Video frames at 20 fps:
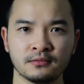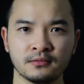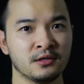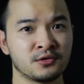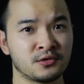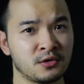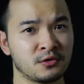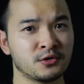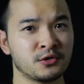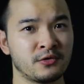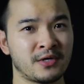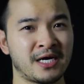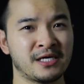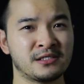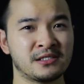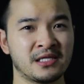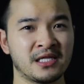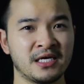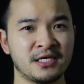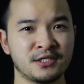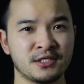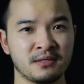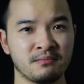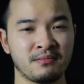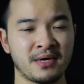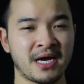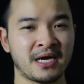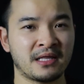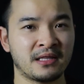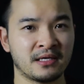Social isolation
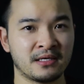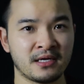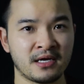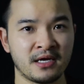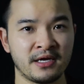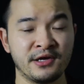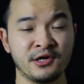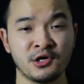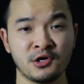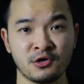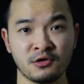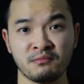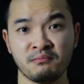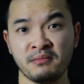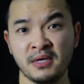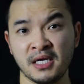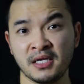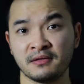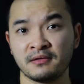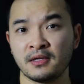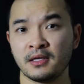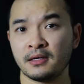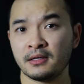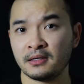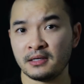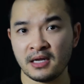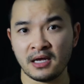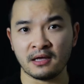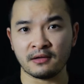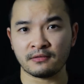back in the day could mean
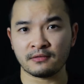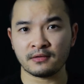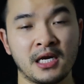death.